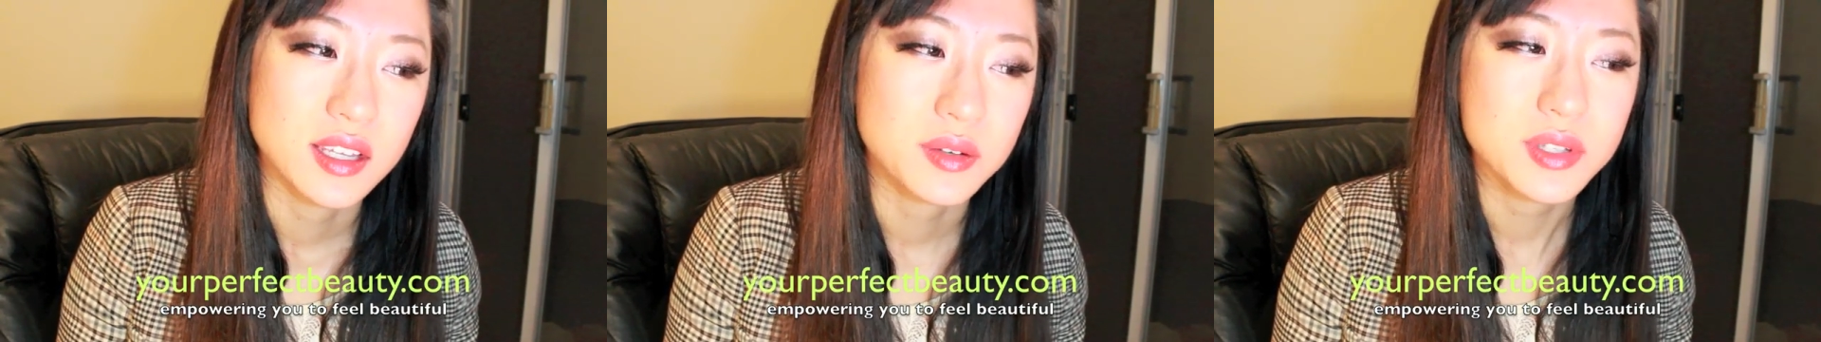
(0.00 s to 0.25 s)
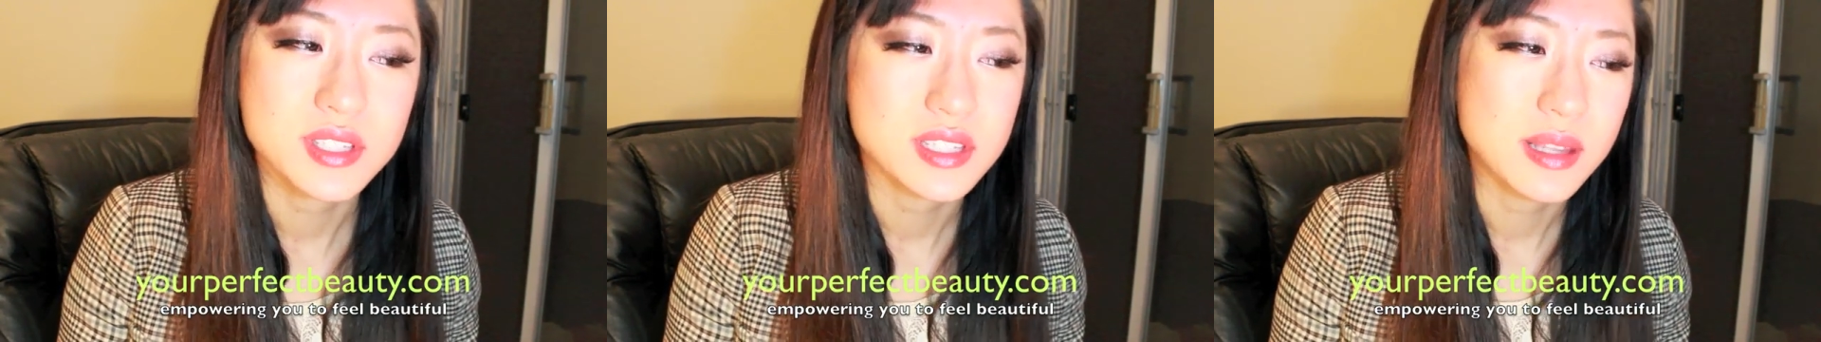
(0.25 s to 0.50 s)
it
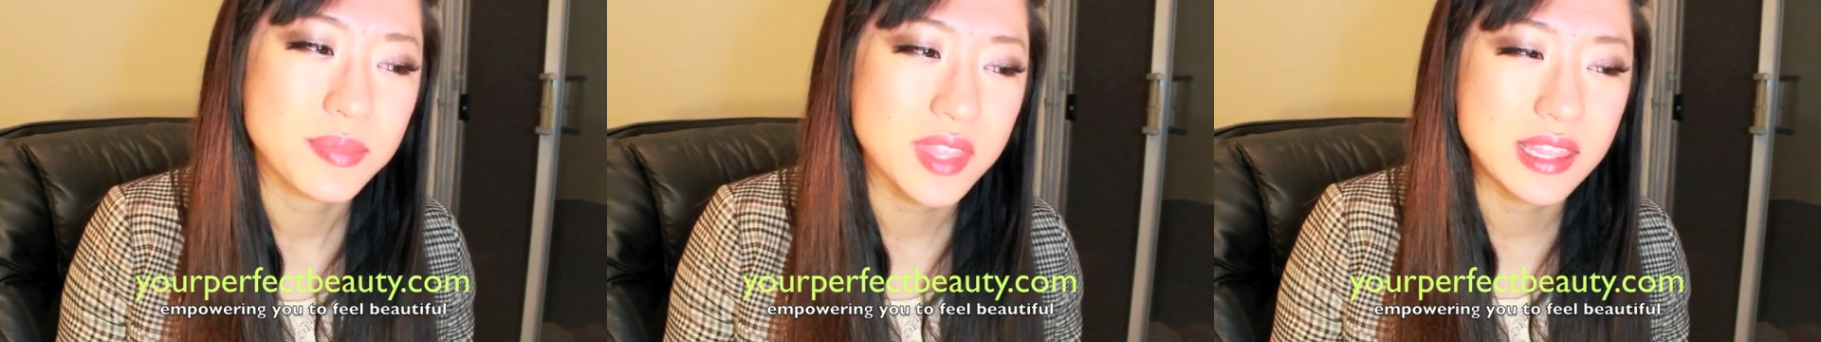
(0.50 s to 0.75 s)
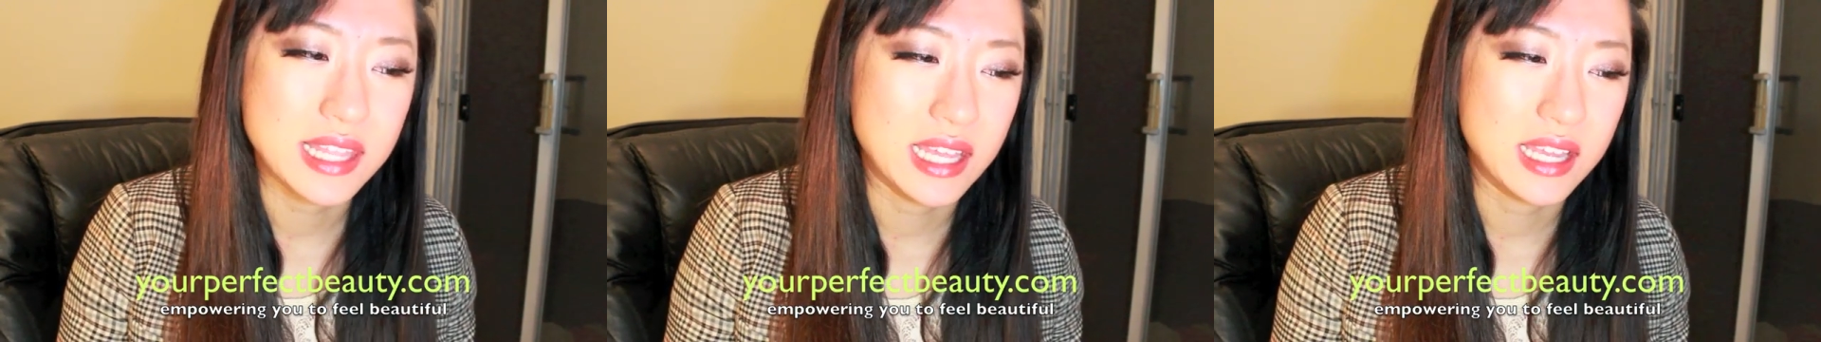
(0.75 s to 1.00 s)
was
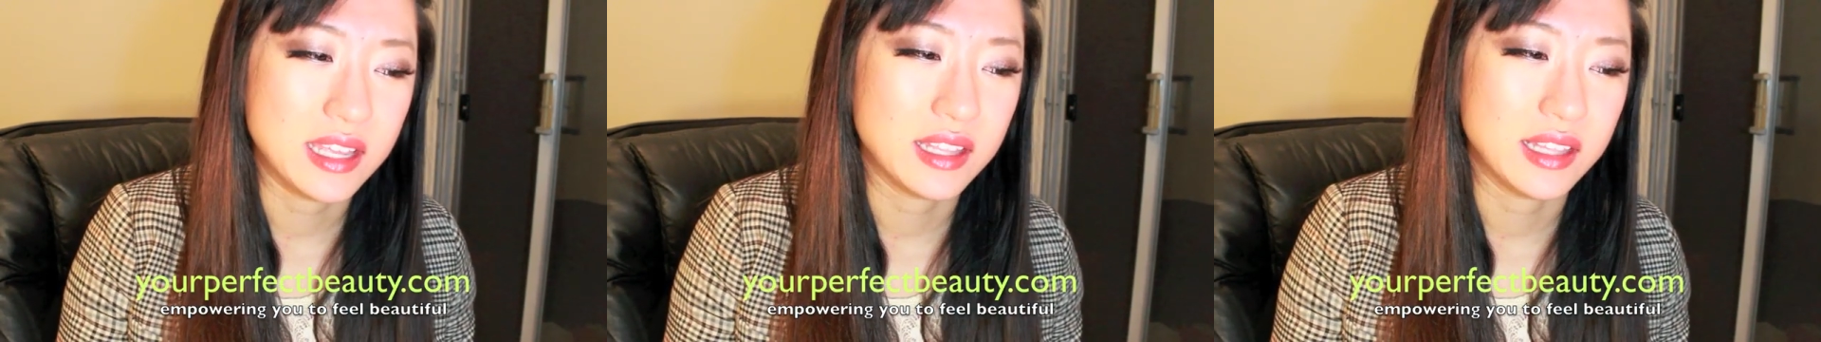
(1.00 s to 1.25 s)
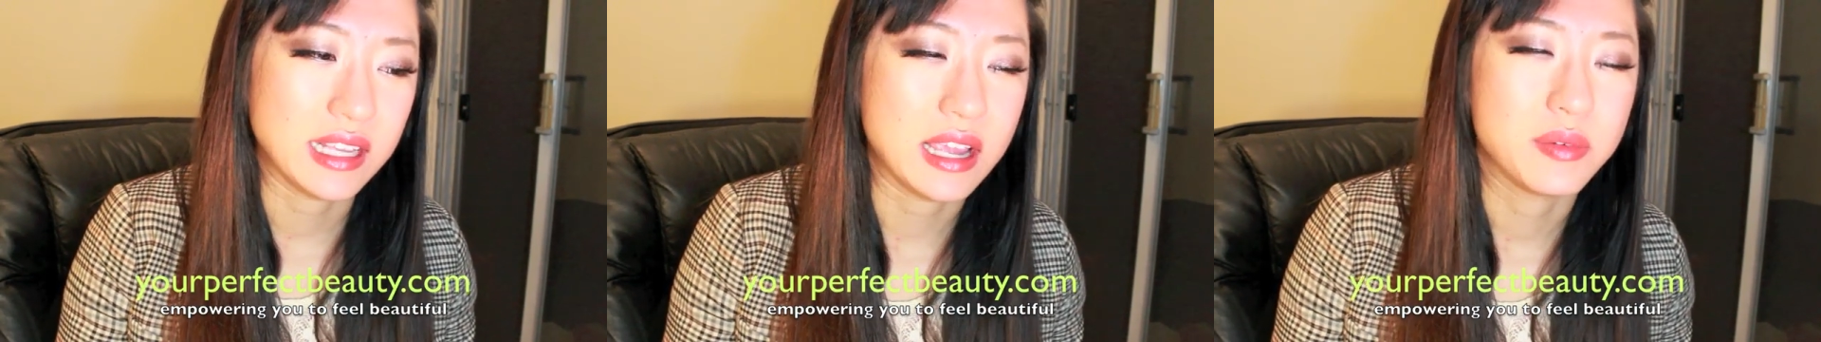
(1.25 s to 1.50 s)
something
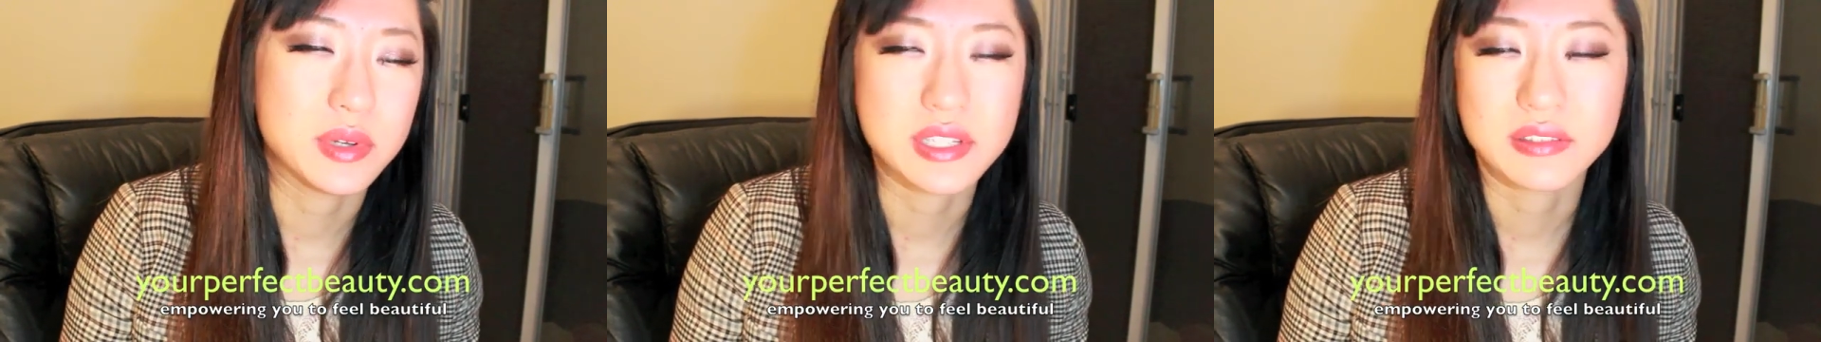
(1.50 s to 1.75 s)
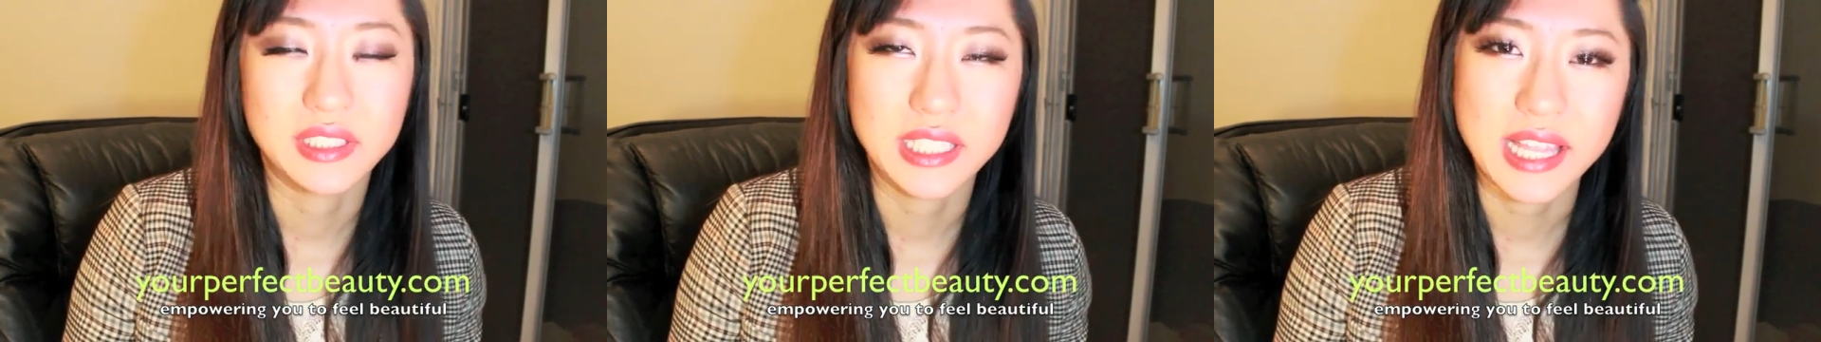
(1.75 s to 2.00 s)
that, like, I
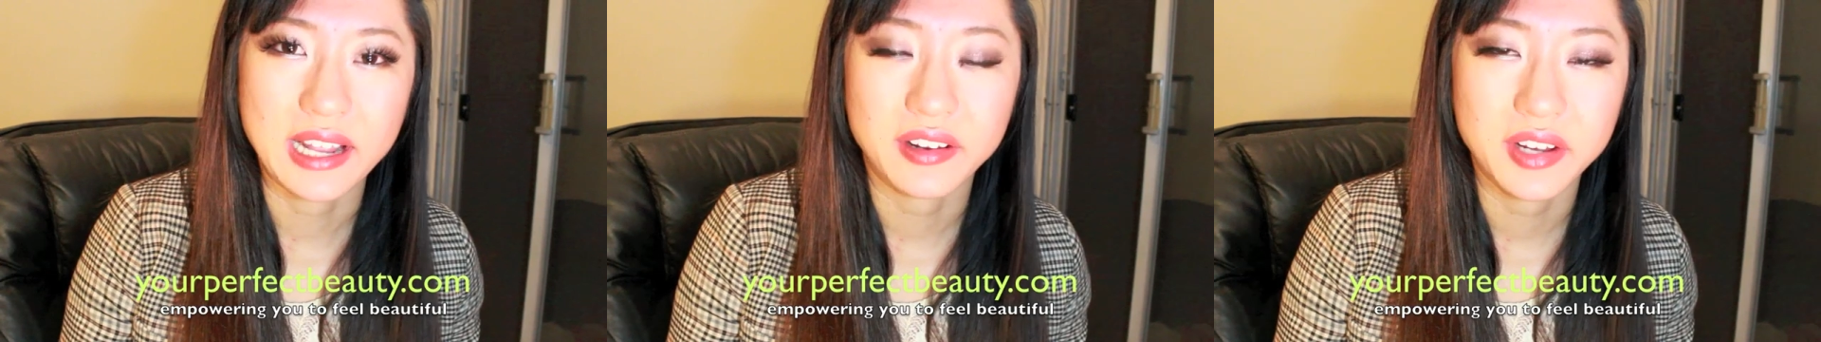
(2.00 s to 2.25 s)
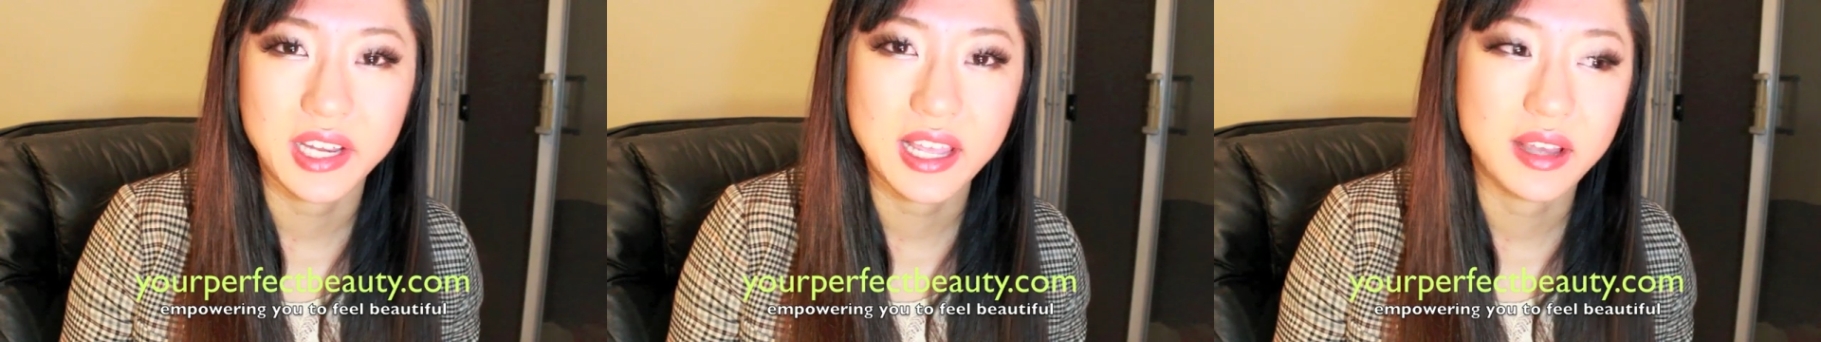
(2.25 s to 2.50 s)
wasn't really that
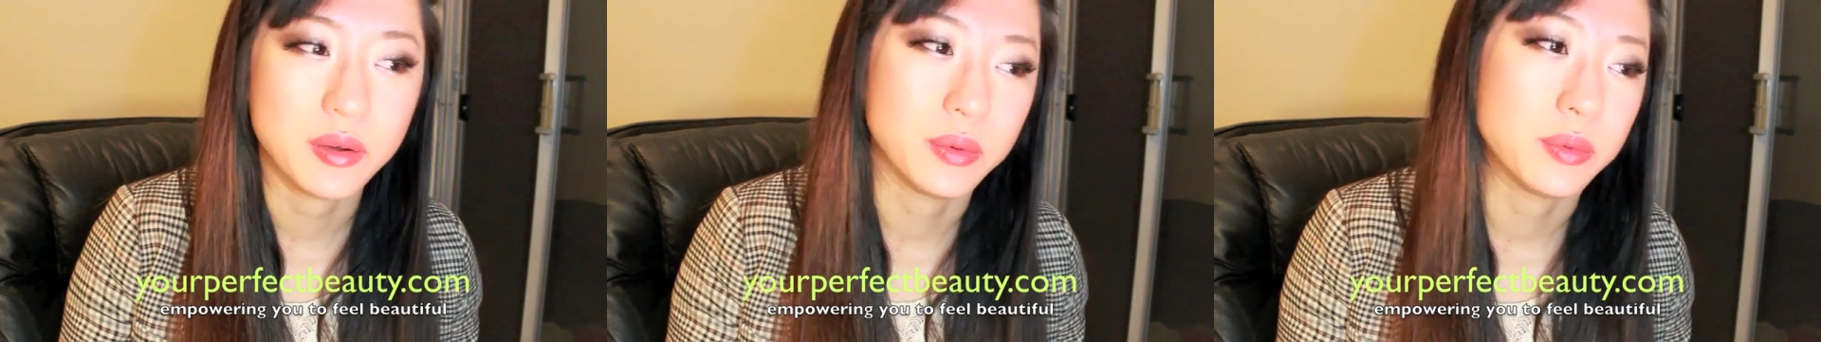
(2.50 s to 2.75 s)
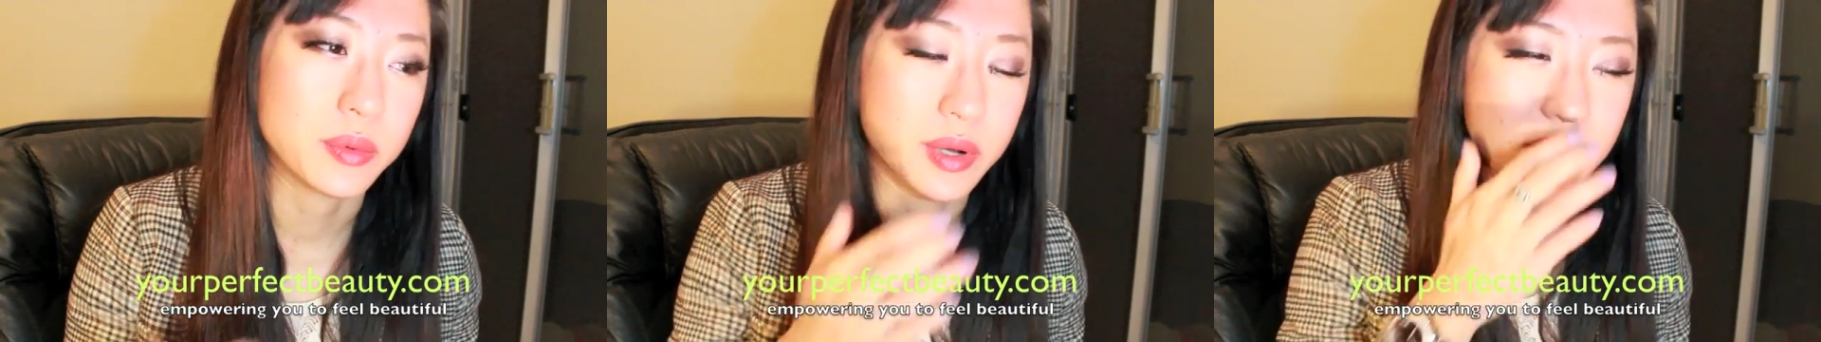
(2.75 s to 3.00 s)
great at
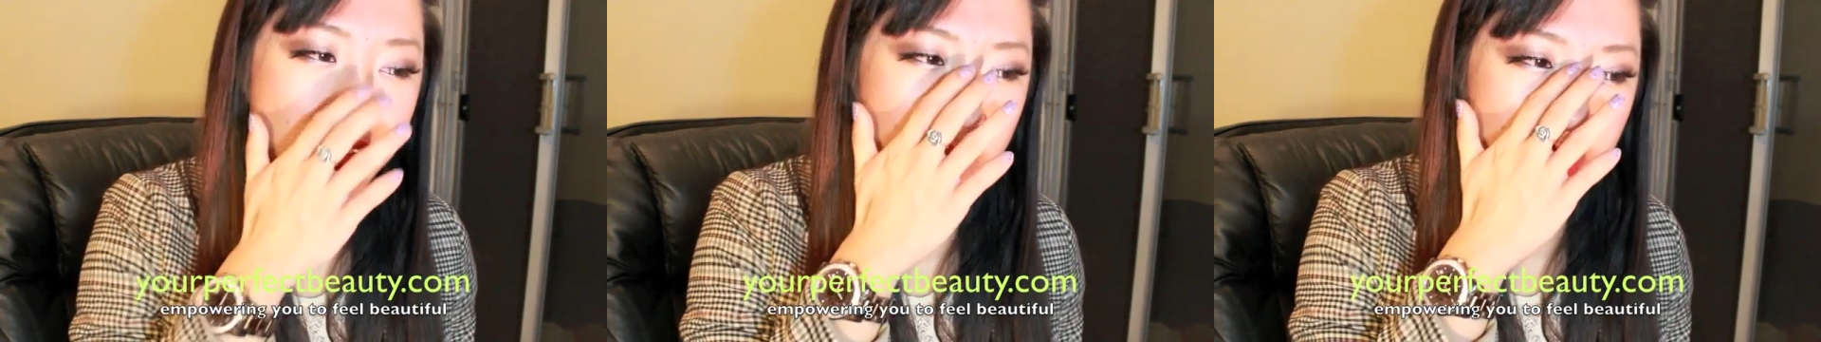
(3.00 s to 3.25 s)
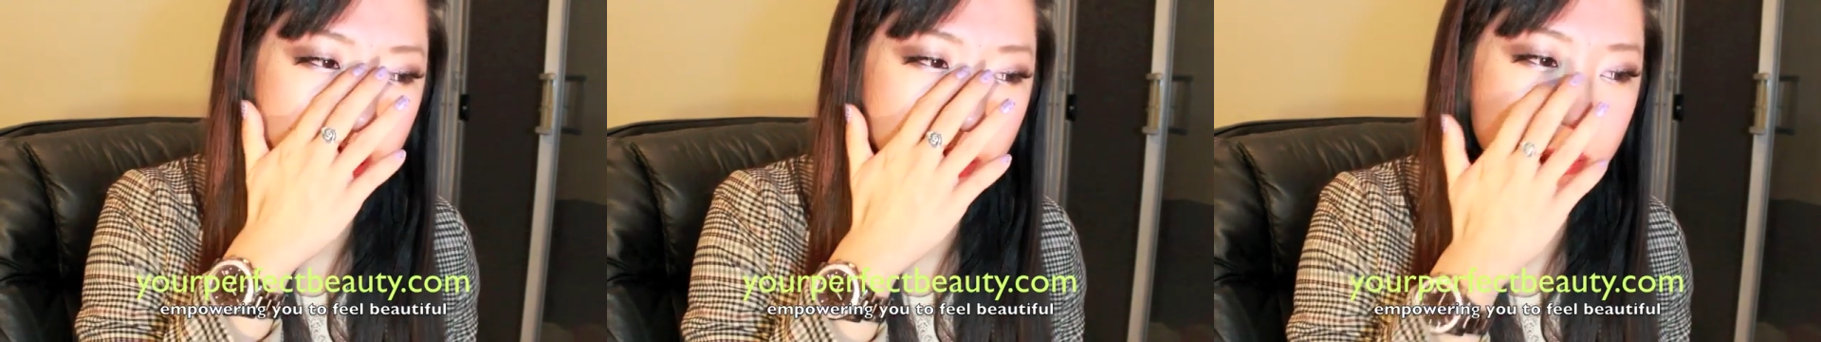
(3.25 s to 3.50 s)
or
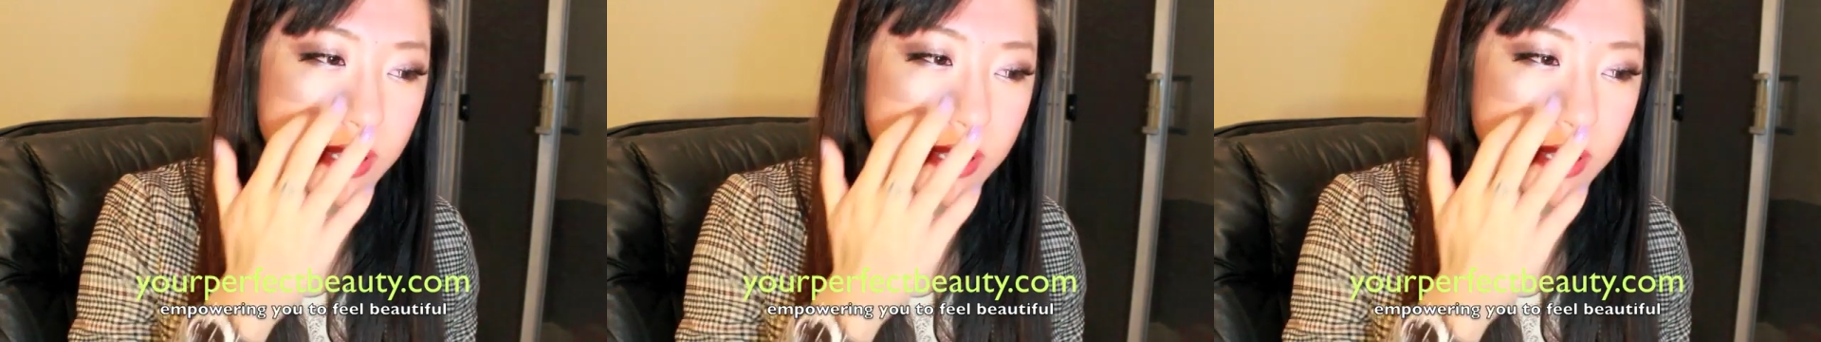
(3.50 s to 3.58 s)
whatever,